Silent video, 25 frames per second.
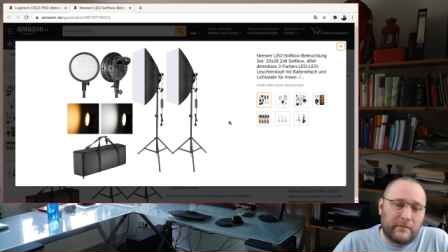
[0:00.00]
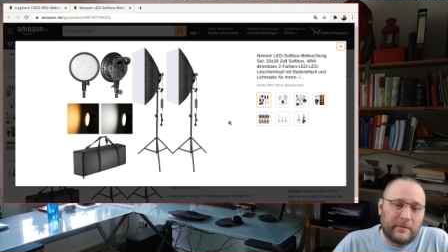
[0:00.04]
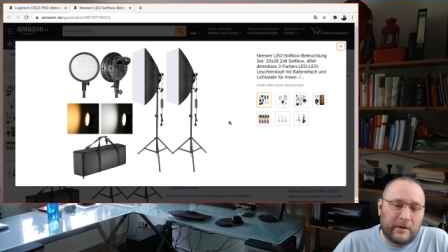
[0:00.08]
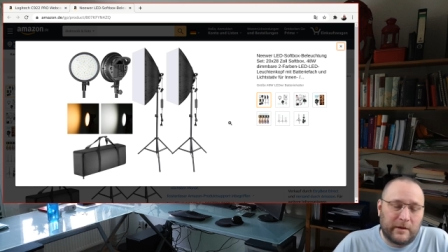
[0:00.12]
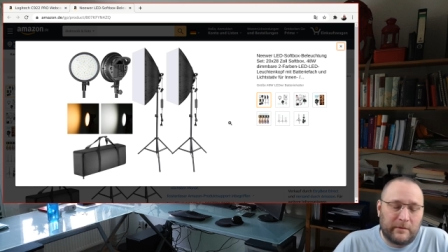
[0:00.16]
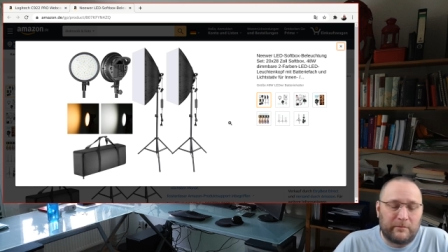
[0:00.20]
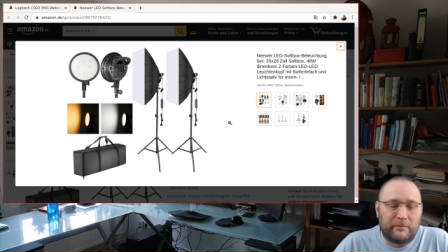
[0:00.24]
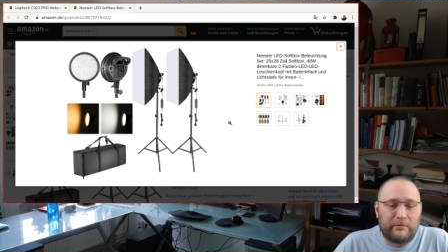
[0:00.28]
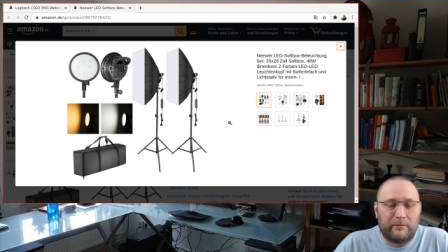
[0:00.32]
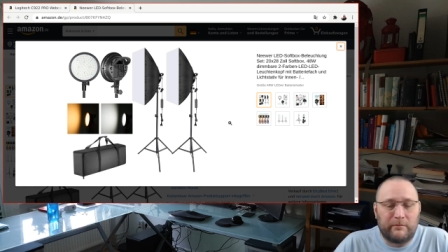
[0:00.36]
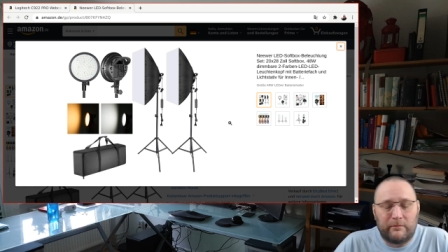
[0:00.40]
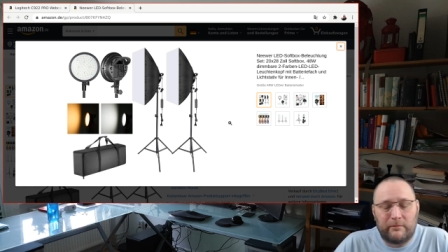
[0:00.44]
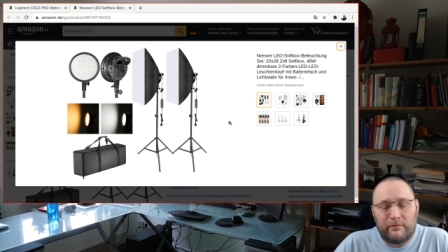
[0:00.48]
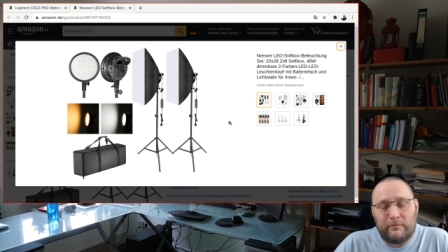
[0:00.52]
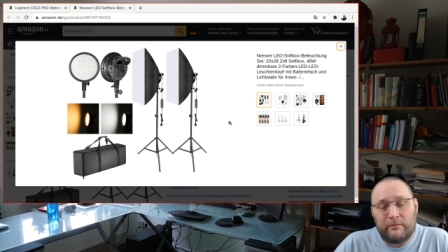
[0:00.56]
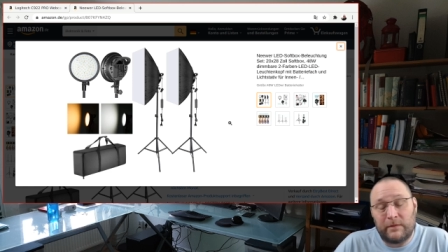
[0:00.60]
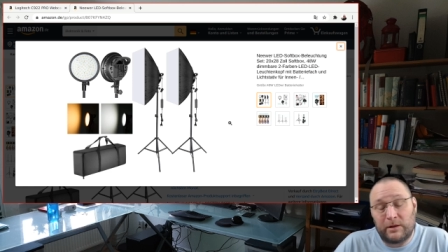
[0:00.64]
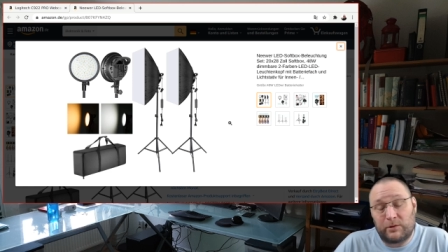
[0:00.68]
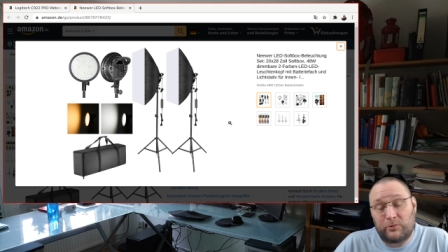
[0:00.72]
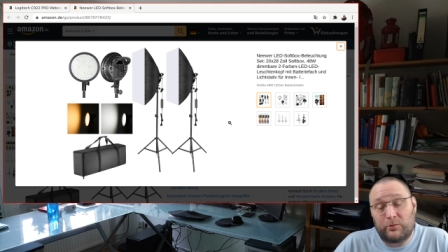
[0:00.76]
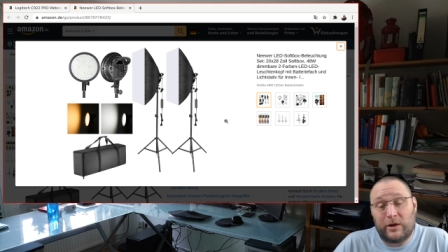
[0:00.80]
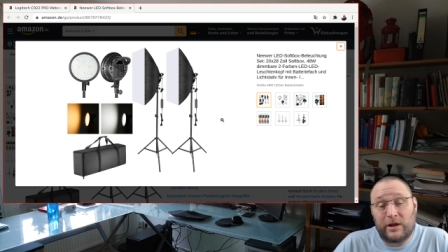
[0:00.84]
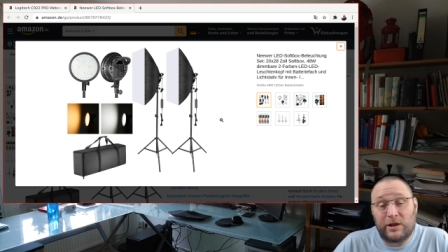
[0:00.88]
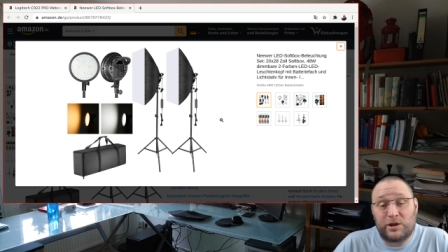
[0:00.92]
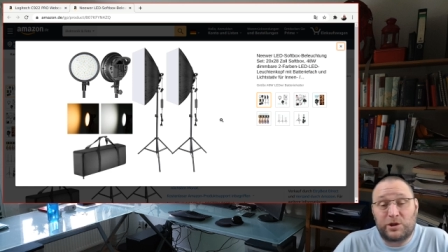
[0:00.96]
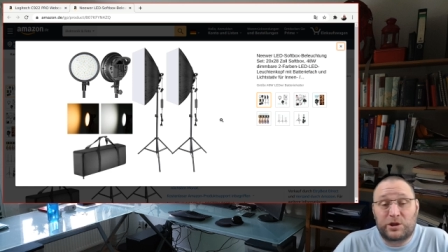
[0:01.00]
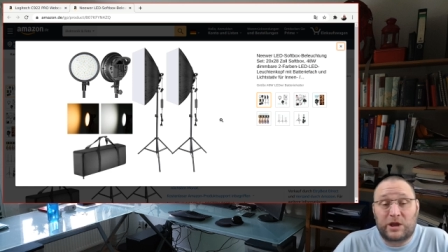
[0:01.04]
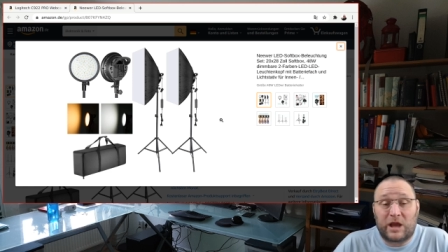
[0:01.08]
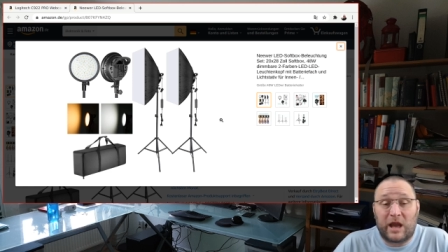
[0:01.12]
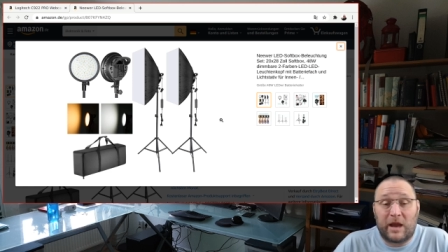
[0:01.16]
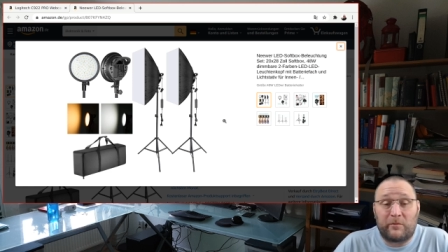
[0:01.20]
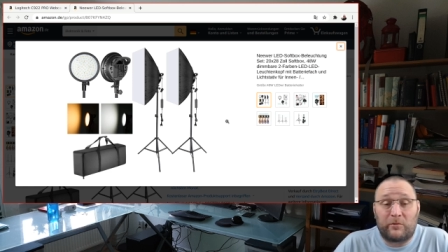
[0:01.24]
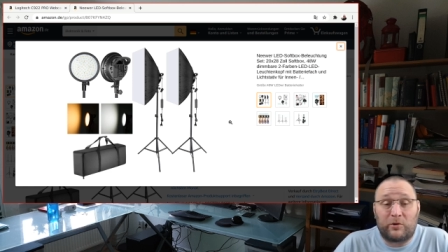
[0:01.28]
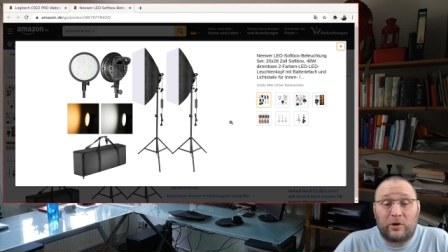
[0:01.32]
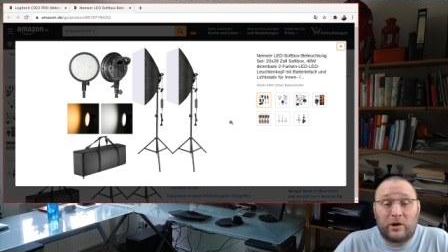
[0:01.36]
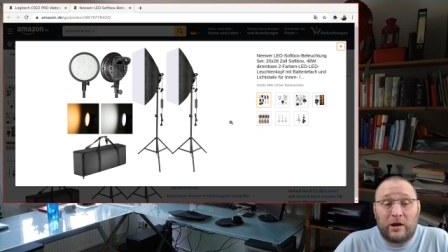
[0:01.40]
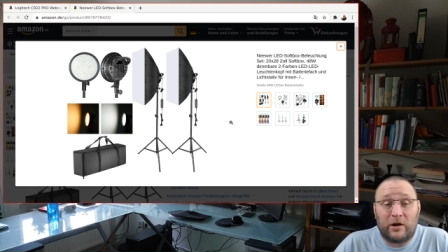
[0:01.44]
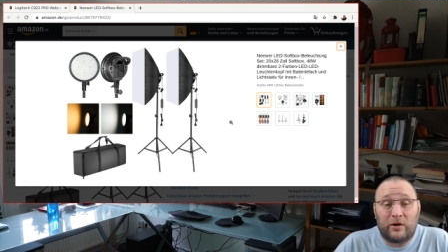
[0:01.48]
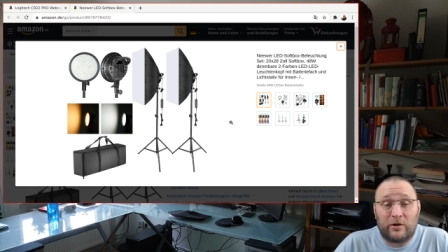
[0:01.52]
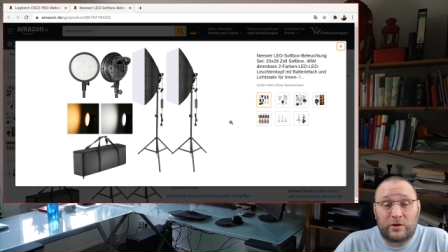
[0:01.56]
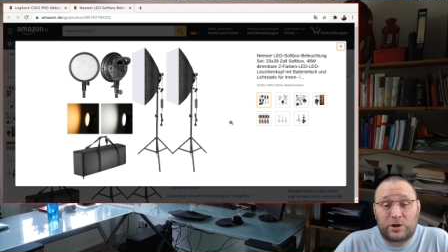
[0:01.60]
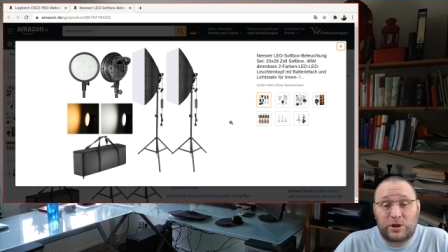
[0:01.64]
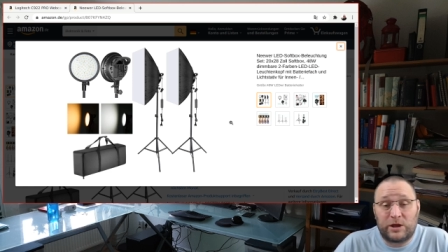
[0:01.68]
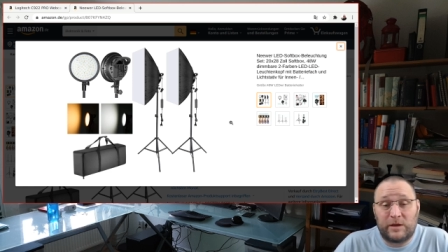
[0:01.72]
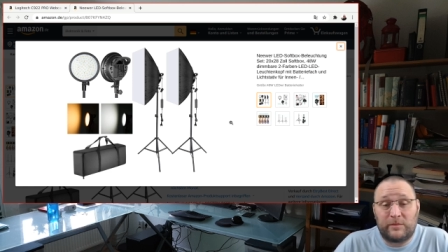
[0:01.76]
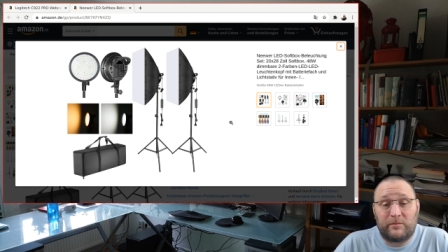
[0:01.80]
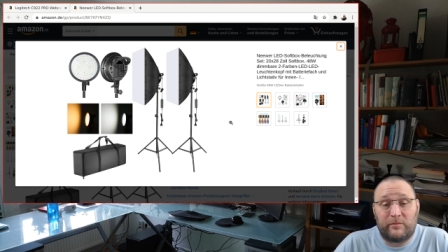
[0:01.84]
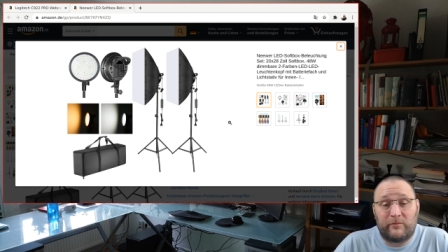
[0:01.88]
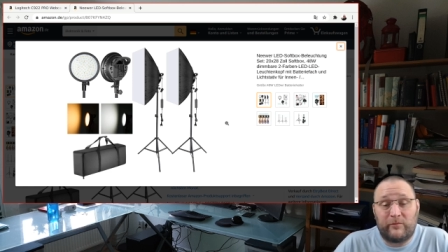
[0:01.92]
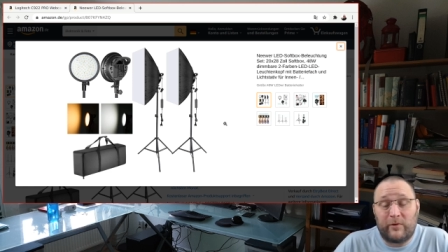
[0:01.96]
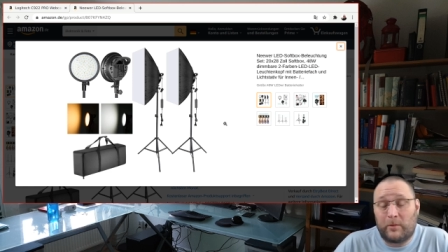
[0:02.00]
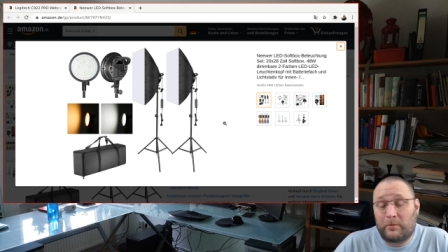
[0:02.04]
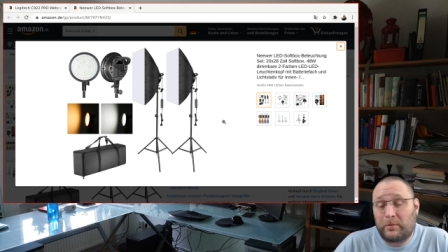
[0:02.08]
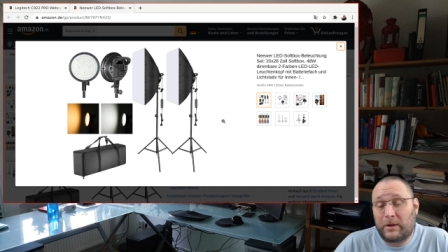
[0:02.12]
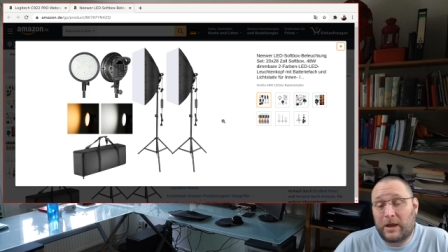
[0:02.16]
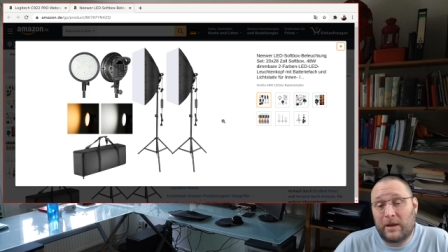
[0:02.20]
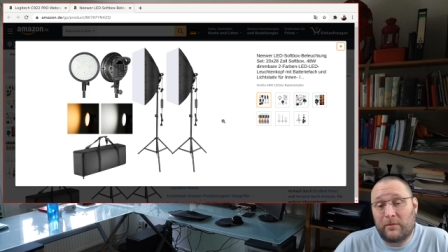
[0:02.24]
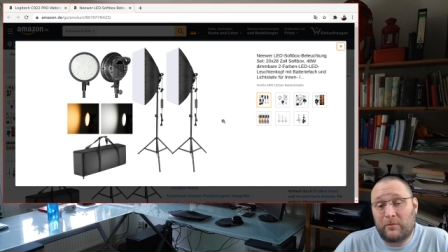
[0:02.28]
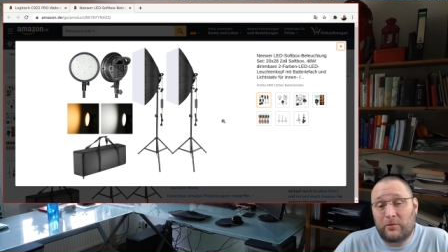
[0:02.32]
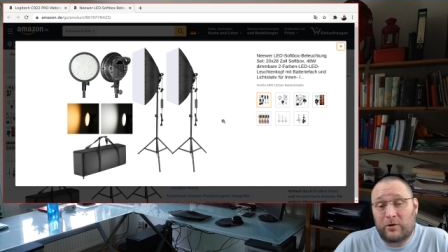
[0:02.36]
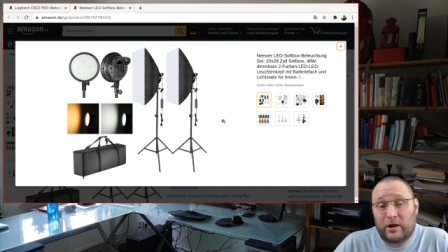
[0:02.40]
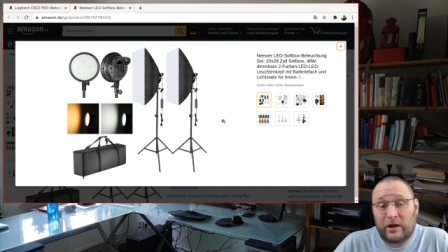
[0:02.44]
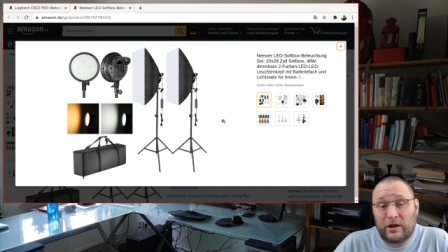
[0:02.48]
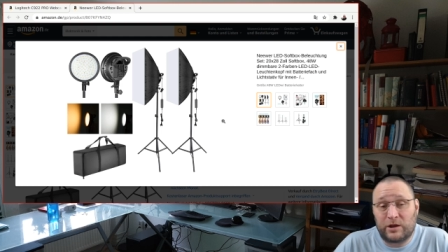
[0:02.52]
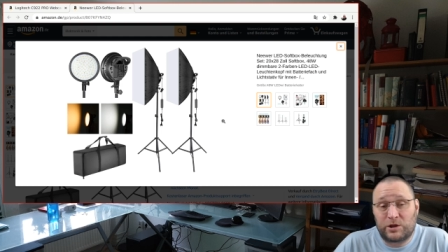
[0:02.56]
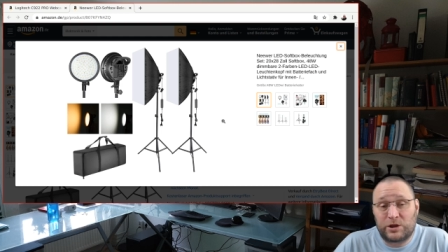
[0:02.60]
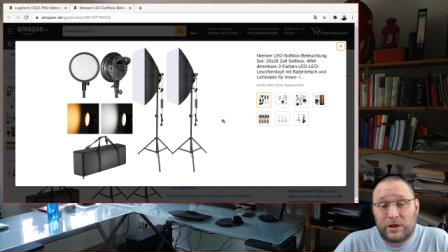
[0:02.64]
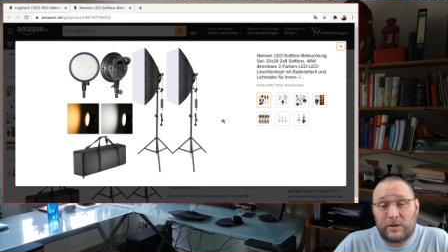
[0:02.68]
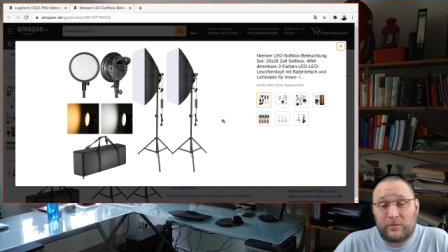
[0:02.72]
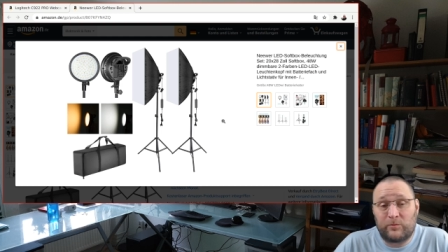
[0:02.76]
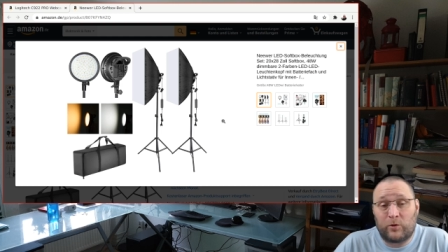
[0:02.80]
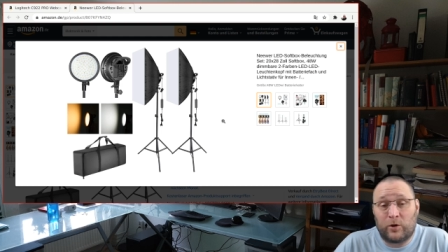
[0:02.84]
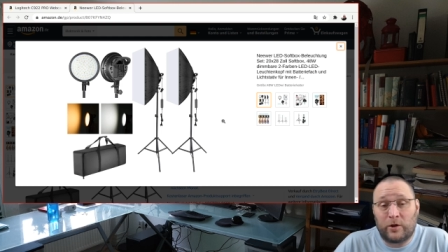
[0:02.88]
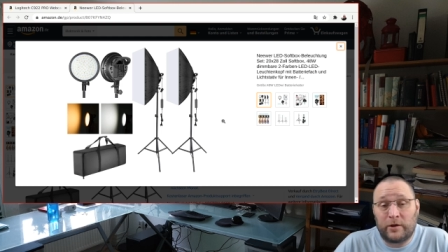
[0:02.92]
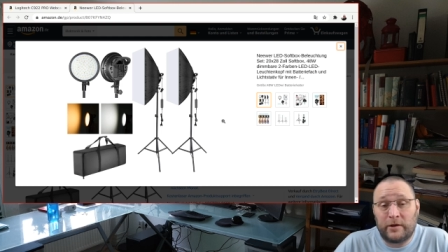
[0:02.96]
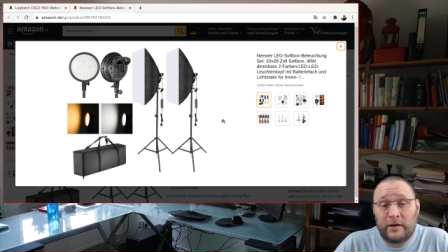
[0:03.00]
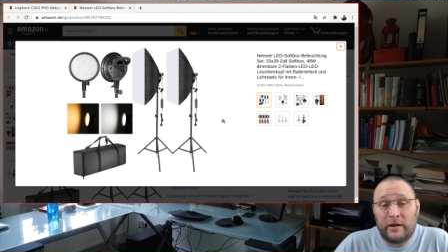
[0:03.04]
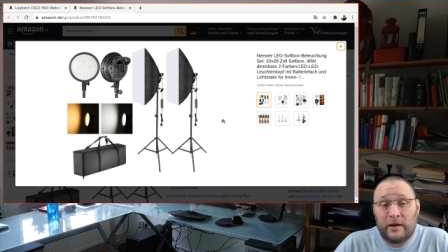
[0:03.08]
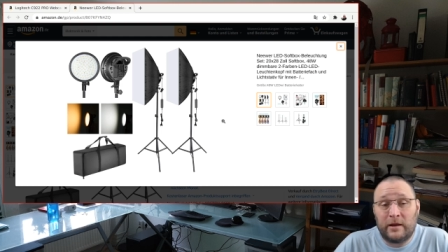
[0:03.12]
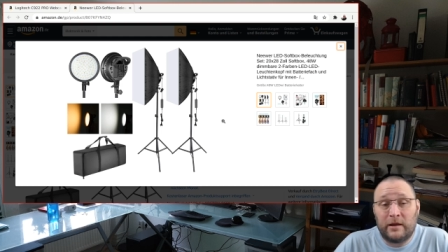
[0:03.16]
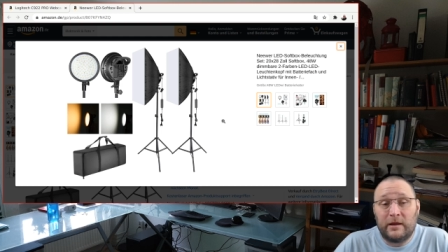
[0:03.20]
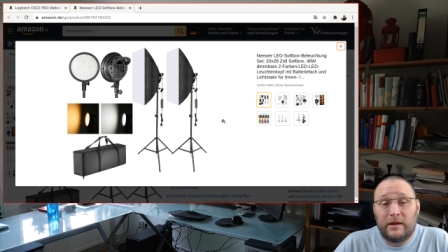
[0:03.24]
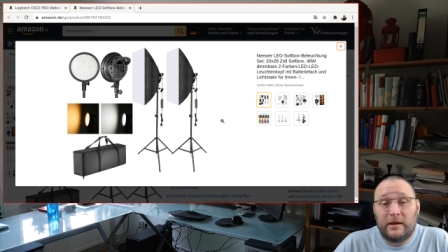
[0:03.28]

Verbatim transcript: a mid-range camera, cheap web camera, cheap one,